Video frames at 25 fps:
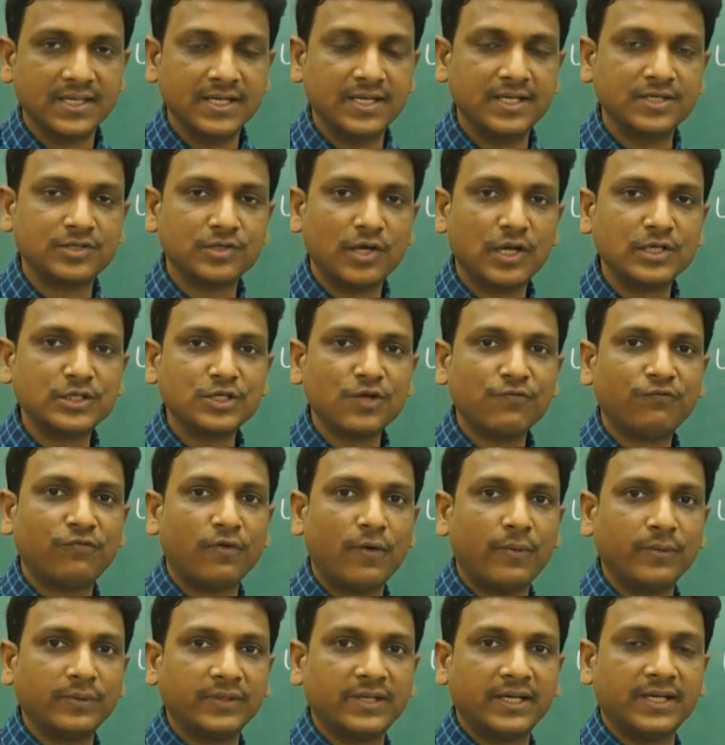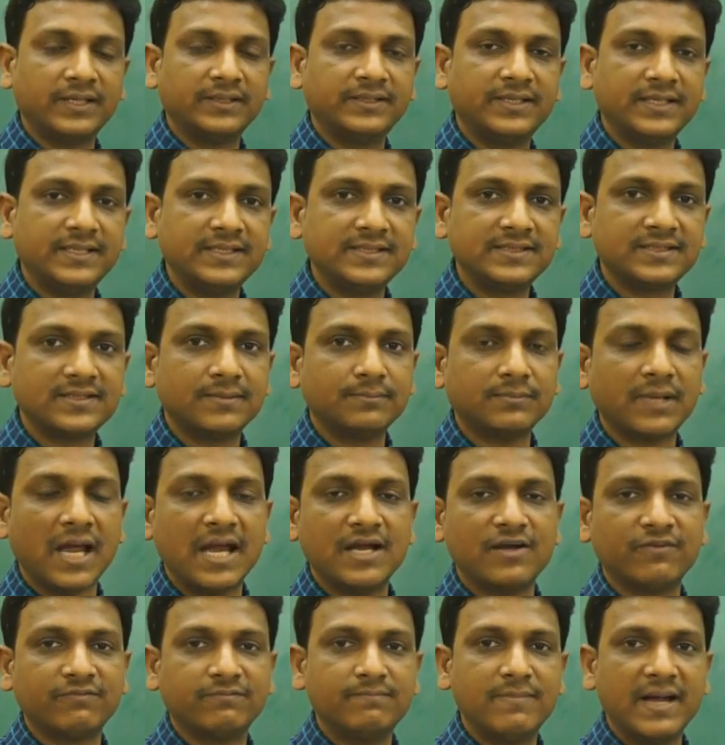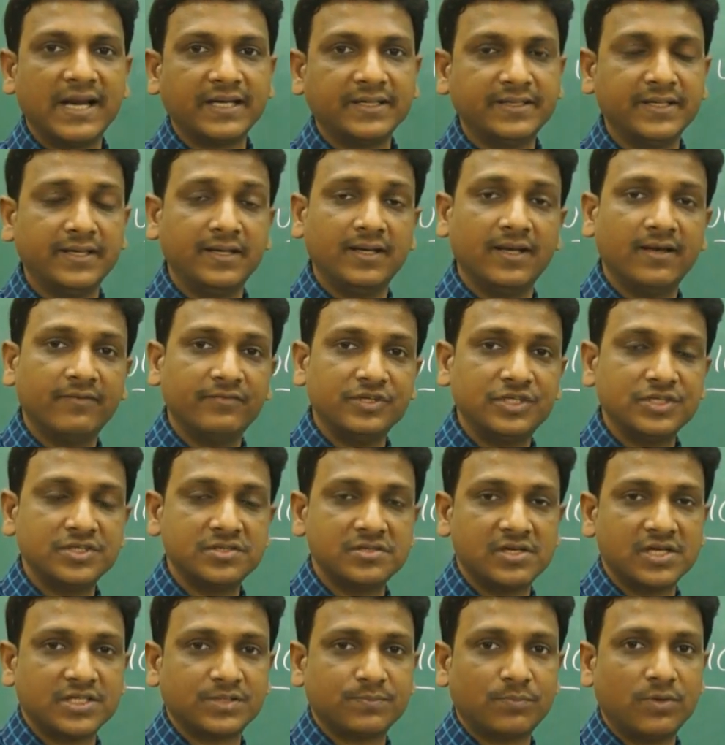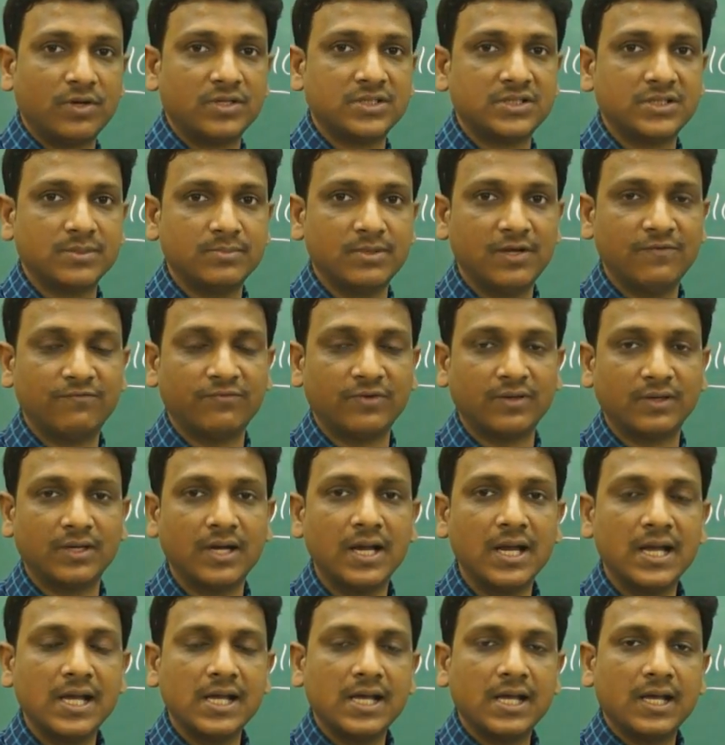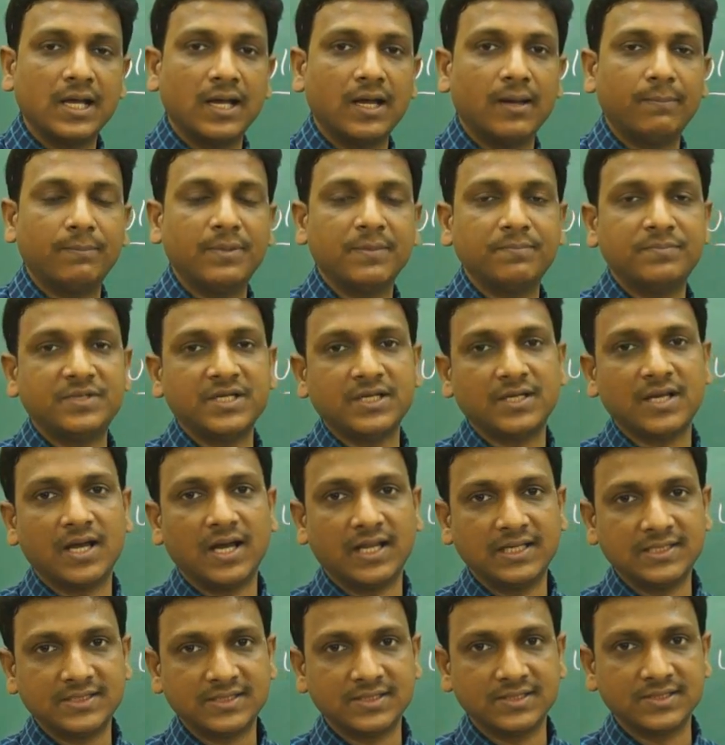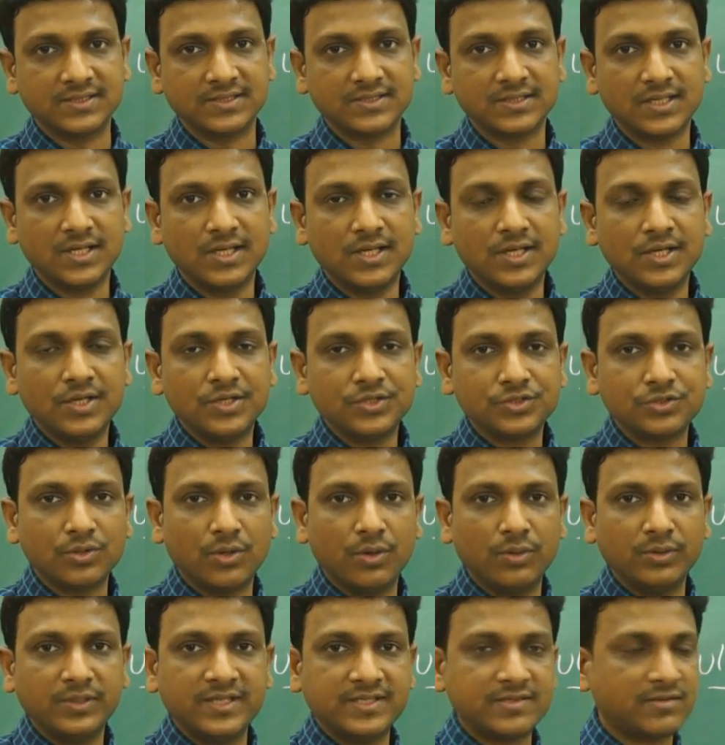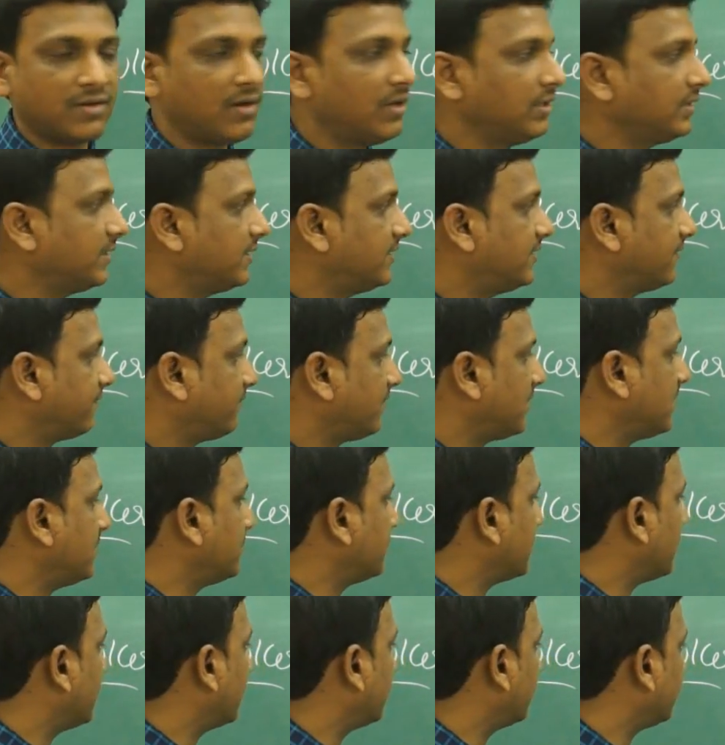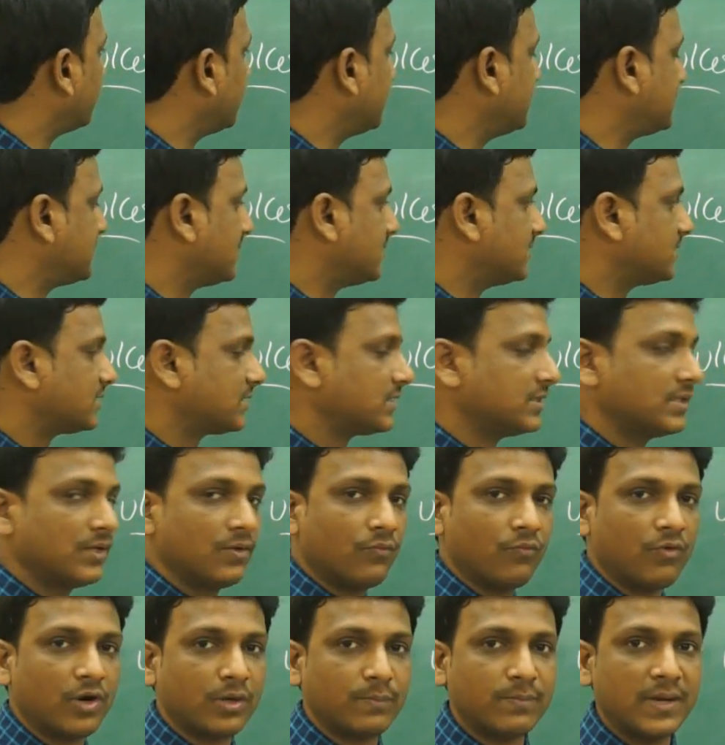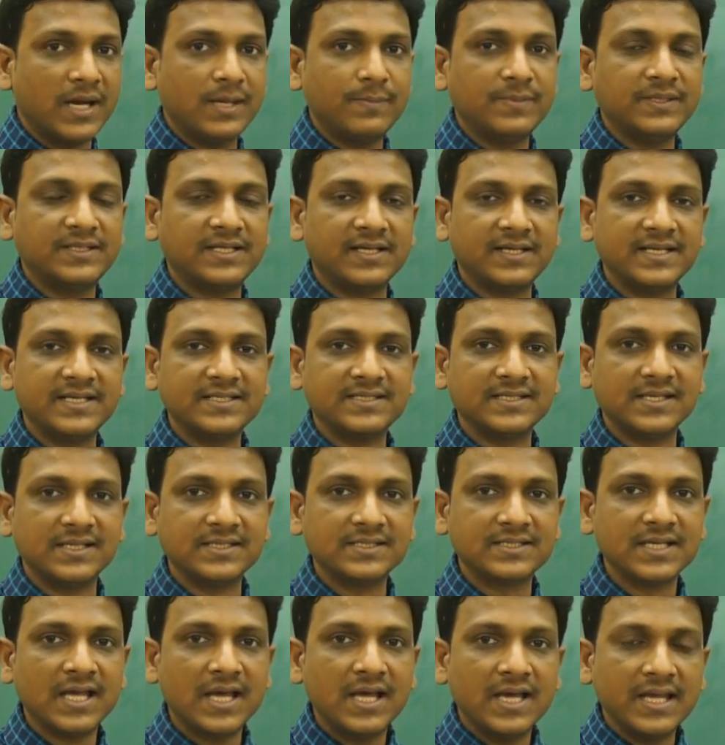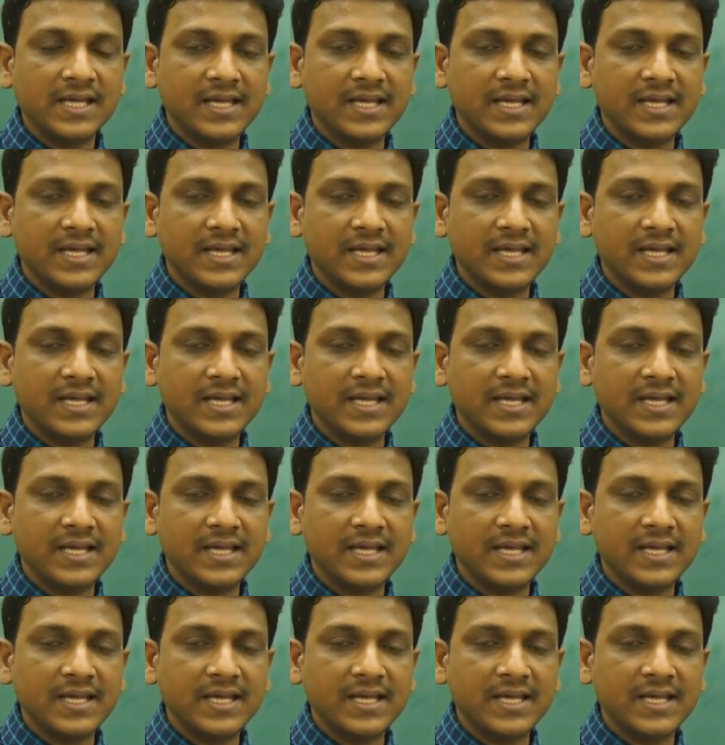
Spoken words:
It is also found that there is some kind of bacteria which is responsible for peptic ulcers. So these are all the different reasons. What might be the reasons?